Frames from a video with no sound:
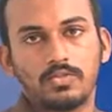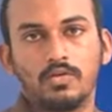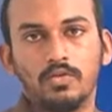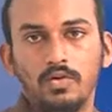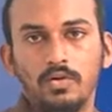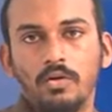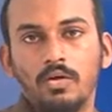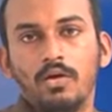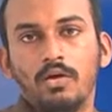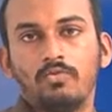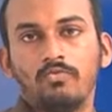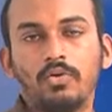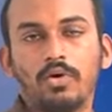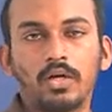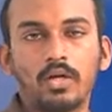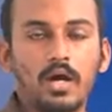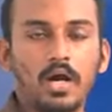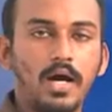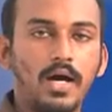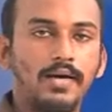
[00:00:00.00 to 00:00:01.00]
For all
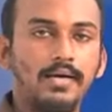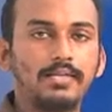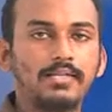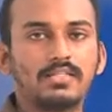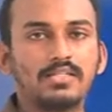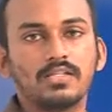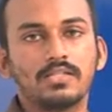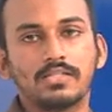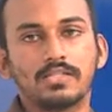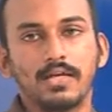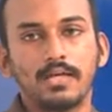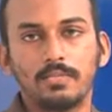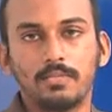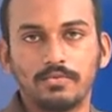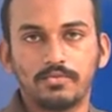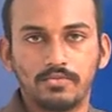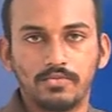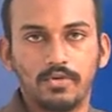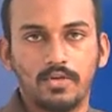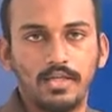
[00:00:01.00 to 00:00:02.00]
such type of
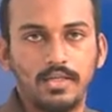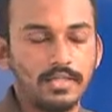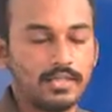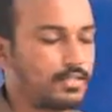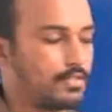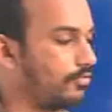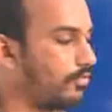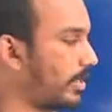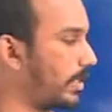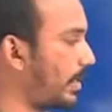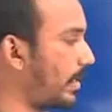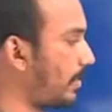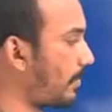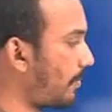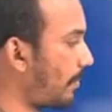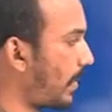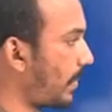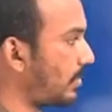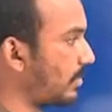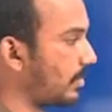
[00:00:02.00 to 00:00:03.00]
soils, we can apply
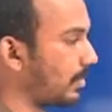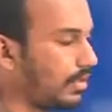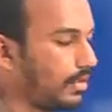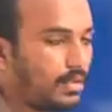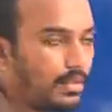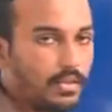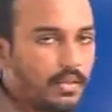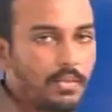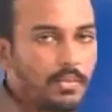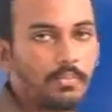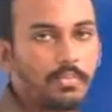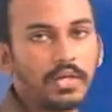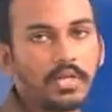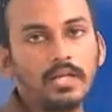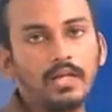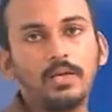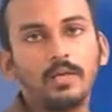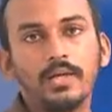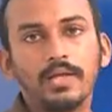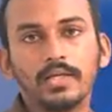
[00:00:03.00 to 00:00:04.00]
the
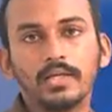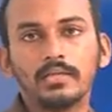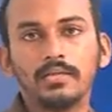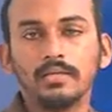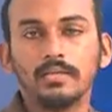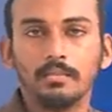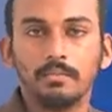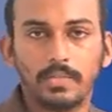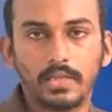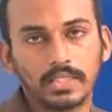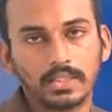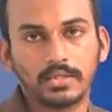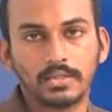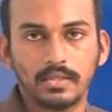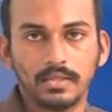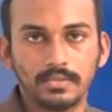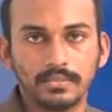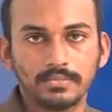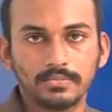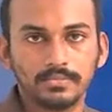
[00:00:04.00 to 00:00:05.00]
preloading method.
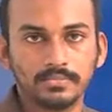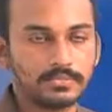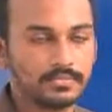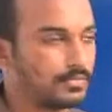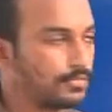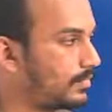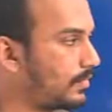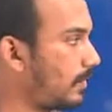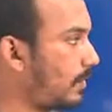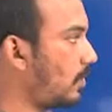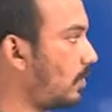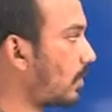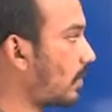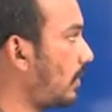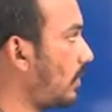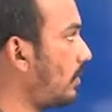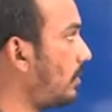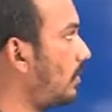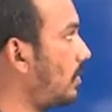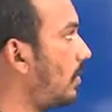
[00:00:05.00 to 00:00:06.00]
Okay.
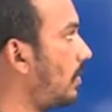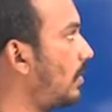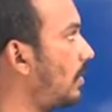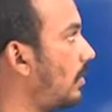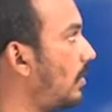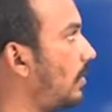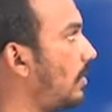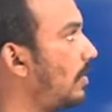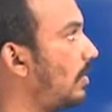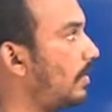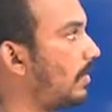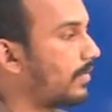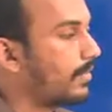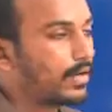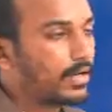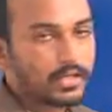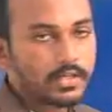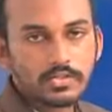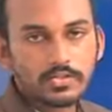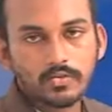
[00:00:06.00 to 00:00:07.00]
The next one
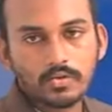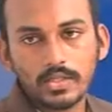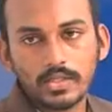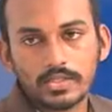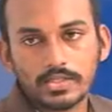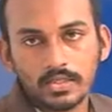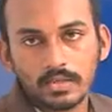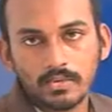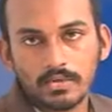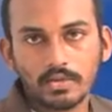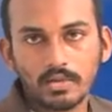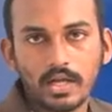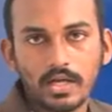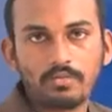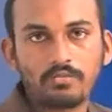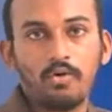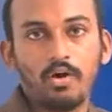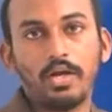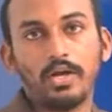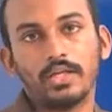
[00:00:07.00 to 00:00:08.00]
is coming to the
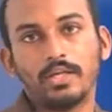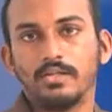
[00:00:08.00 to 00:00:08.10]
advantages.